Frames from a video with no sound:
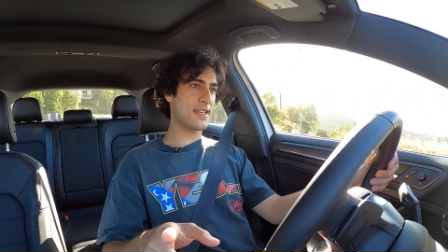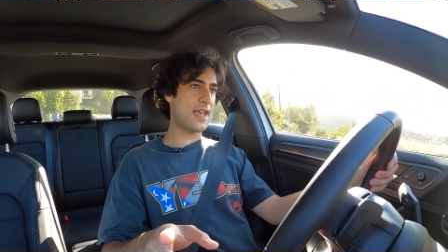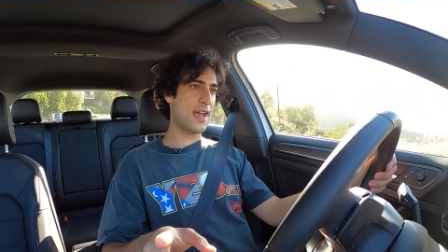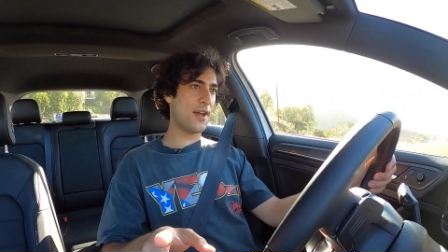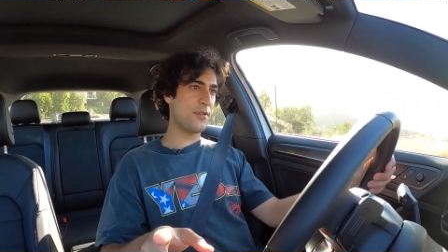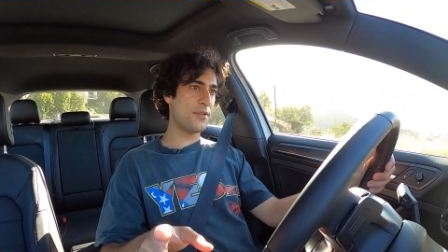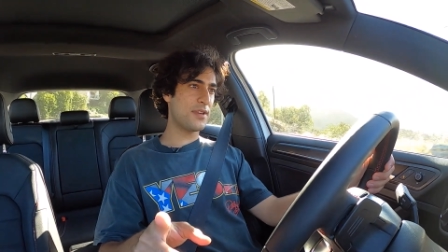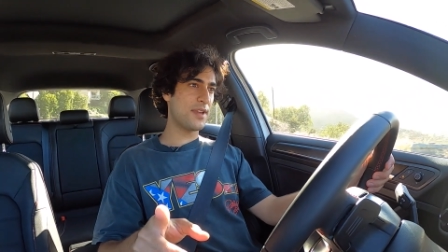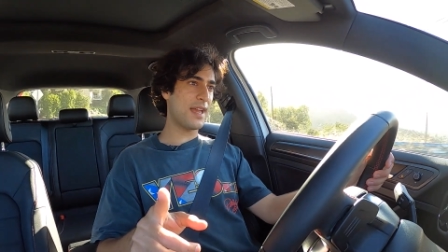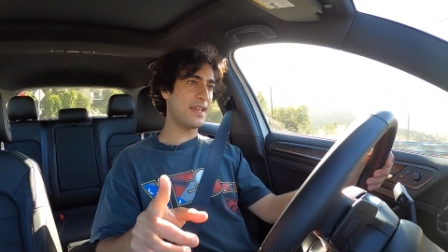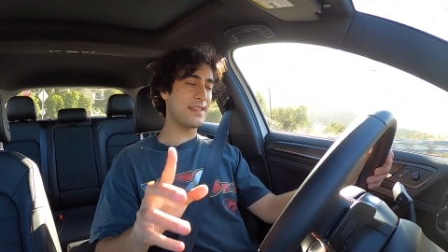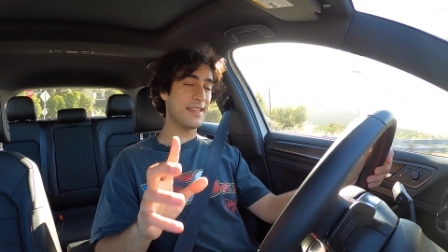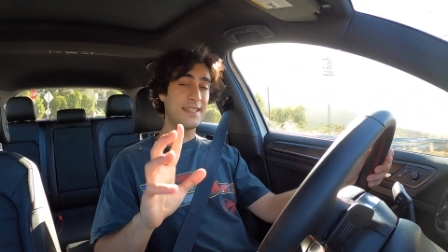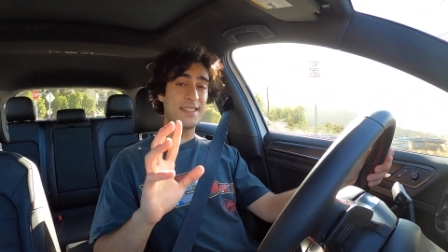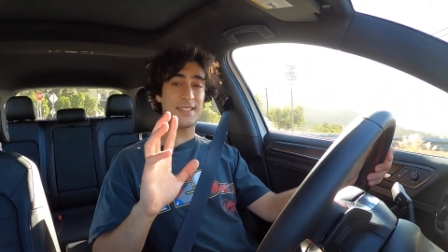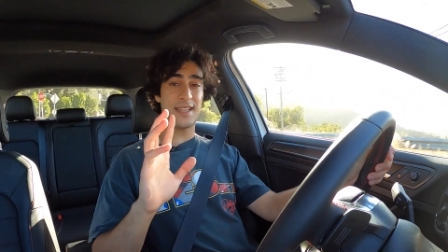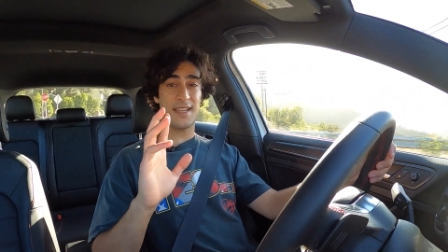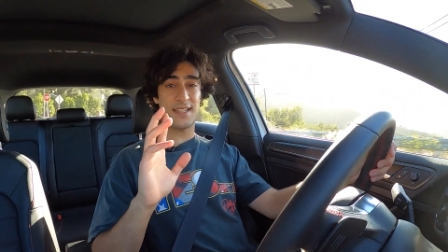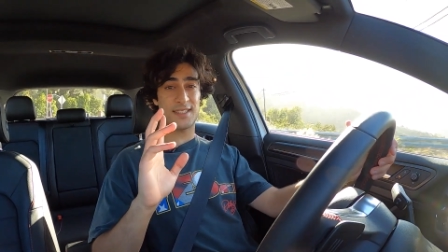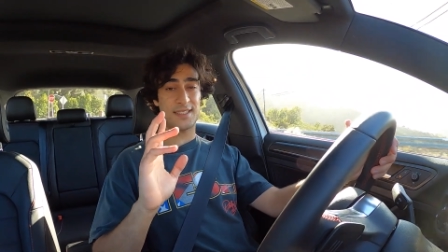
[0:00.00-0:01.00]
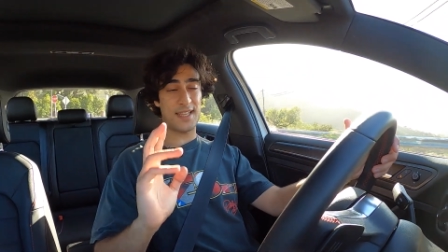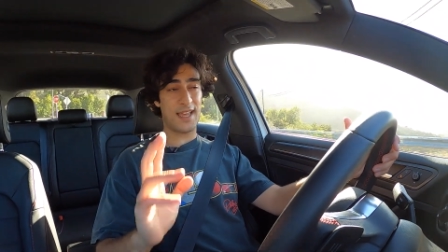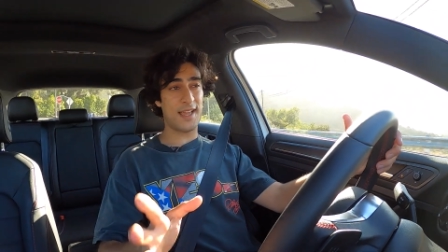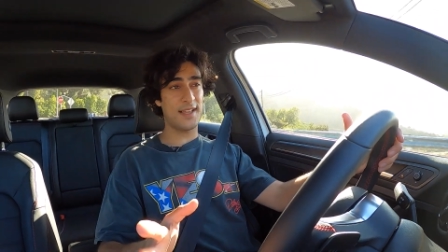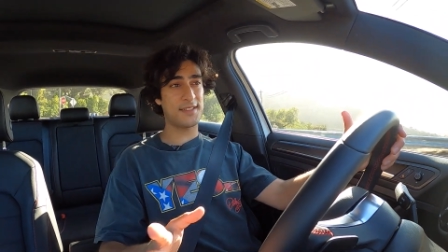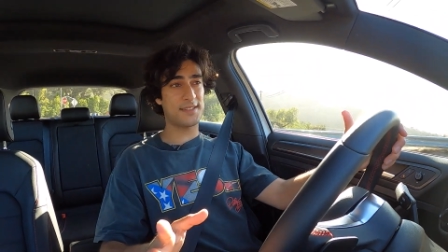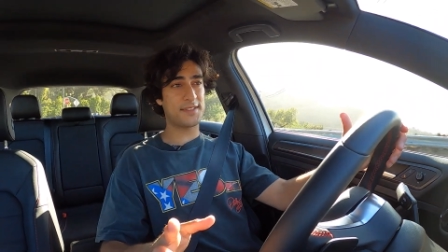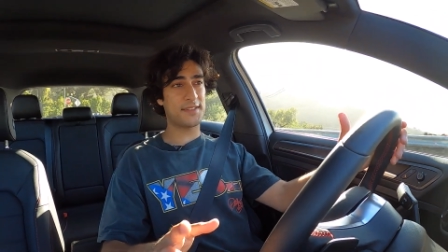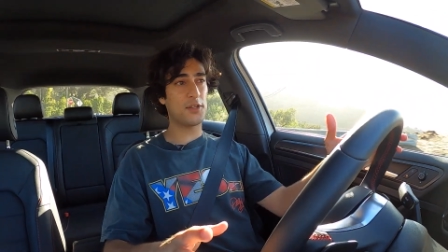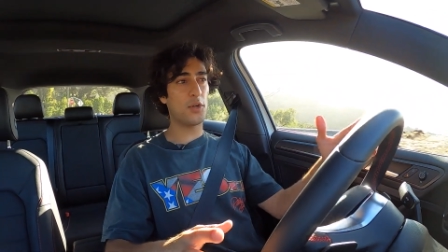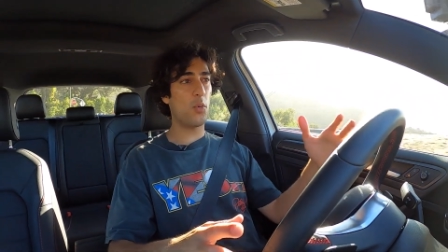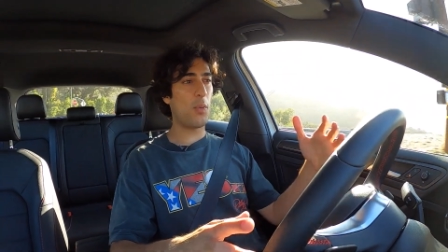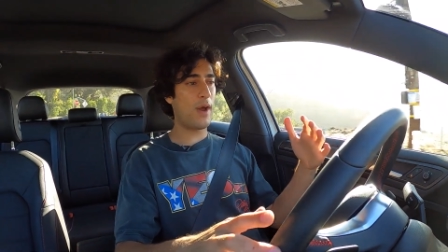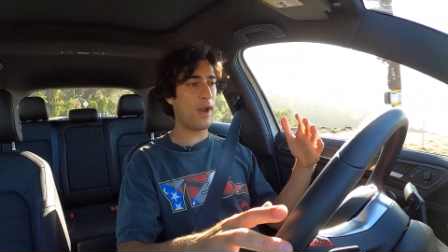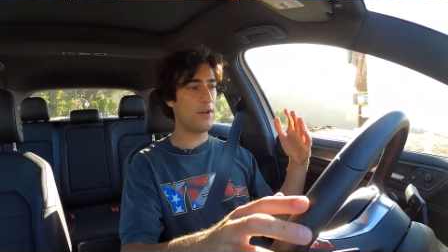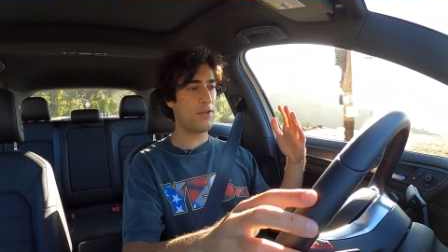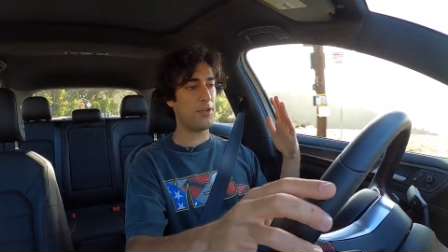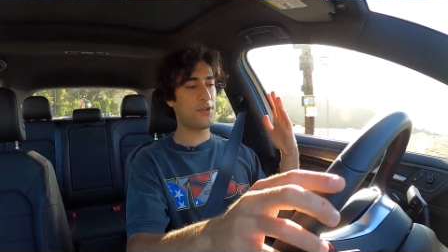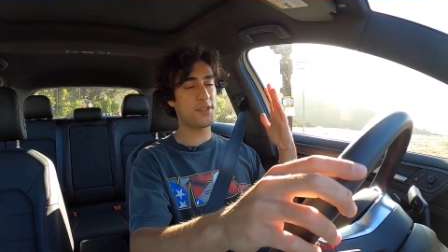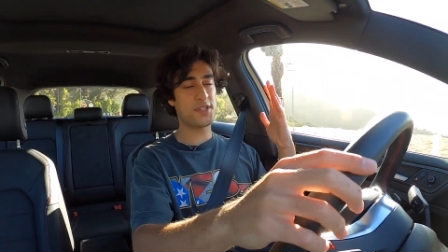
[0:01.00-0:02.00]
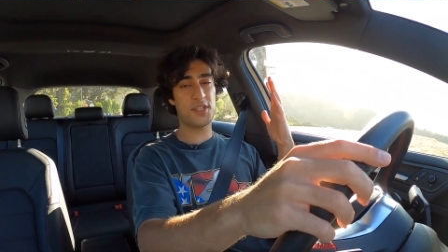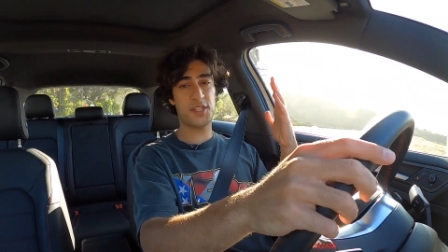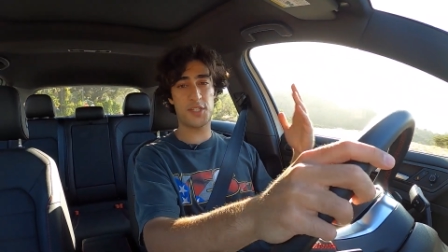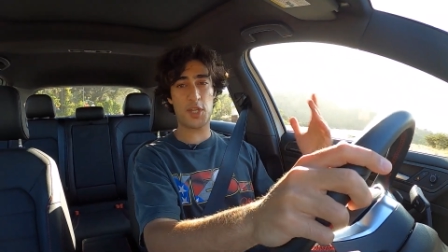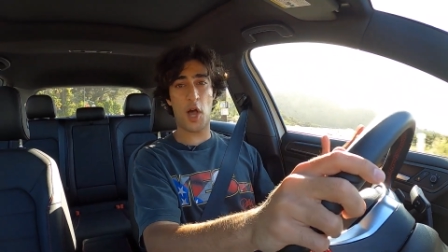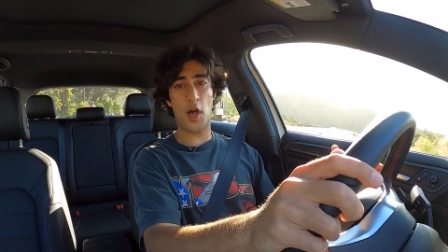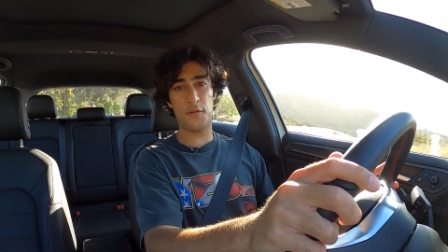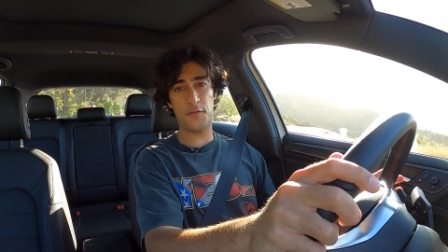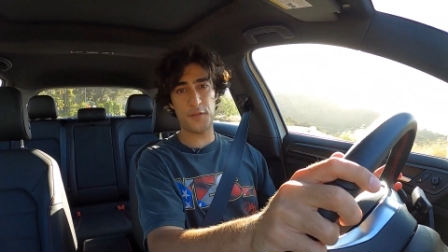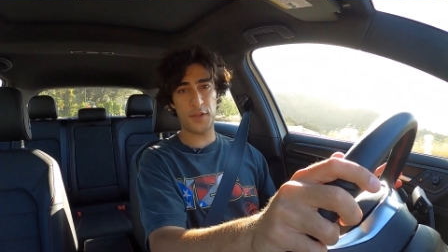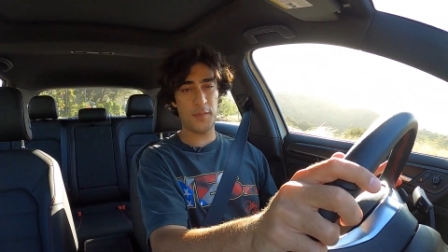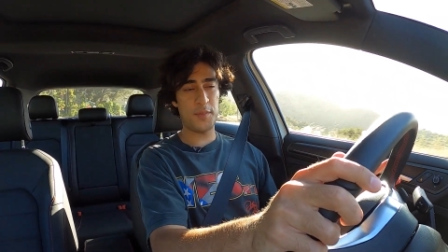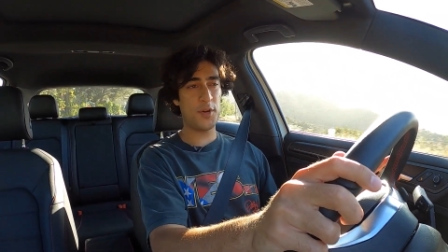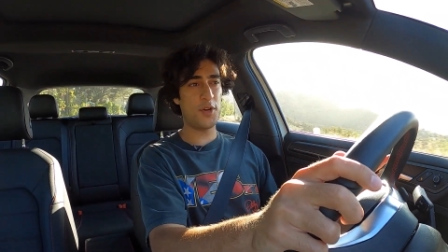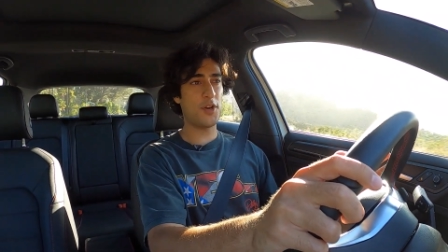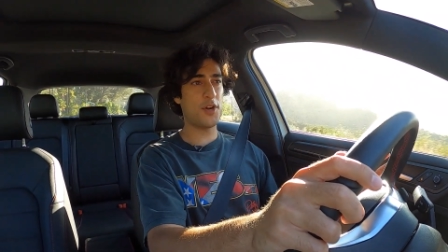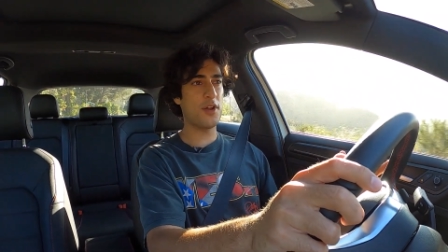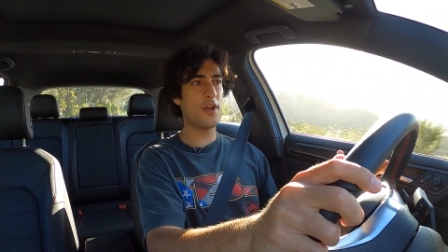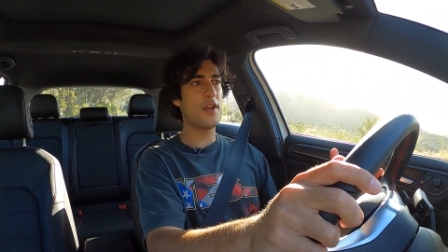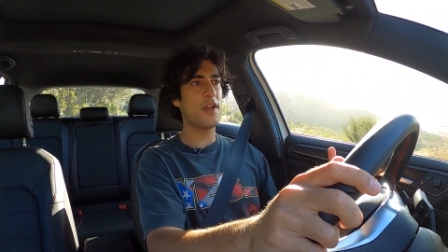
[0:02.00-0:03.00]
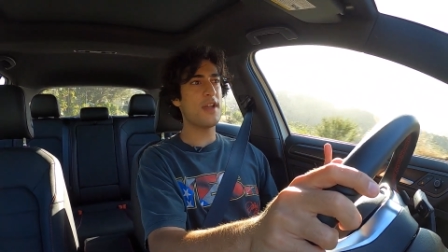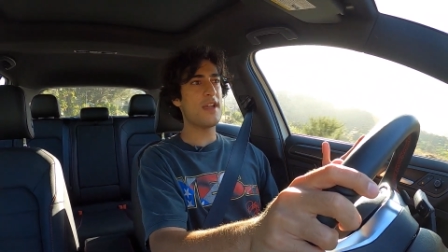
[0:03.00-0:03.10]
sound, at least at a standstill, where there's a soft limiter